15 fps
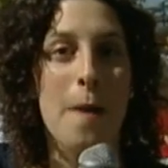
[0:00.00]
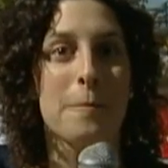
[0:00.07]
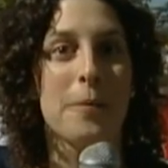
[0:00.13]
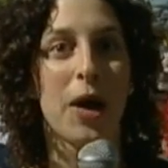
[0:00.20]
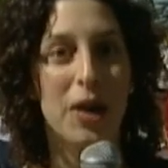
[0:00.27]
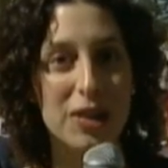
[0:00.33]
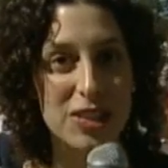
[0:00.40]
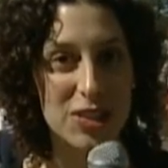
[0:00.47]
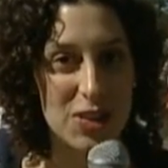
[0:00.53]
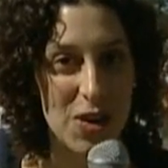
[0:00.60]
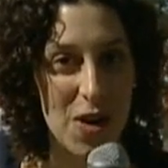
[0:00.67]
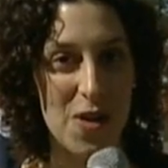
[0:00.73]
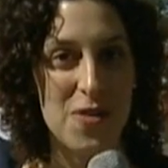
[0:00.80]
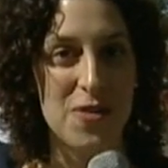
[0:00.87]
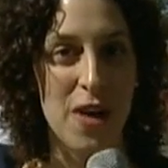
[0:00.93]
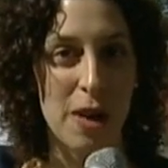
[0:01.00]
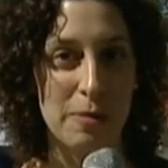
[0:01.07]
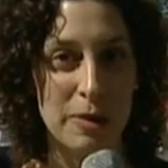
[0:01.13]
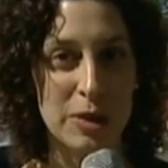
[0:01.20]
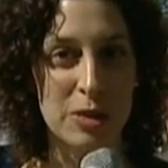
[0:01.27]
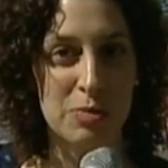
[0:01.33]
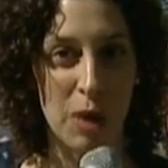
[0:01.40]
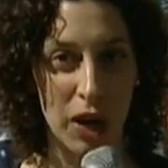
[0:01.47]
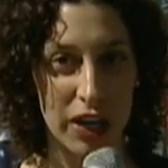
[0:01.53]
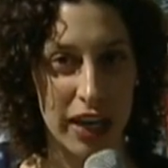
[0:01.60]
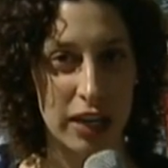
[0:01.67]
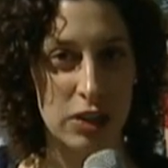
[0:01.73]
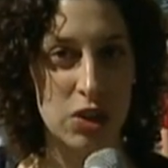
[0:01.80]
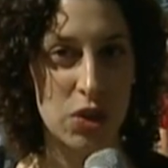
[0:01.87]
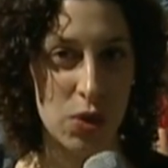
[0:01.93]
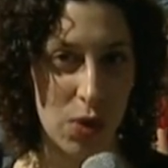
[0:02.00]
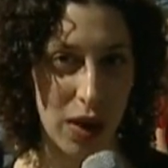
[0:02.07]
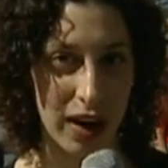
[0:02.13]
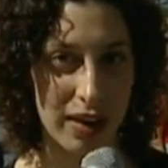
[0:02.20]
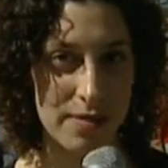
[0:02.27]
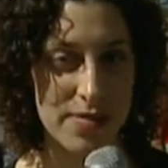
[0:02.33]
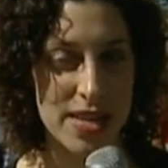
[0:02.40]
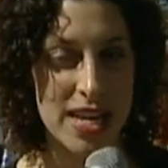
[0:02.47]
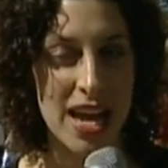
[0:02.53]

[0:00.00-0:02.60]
personal farmers market tour.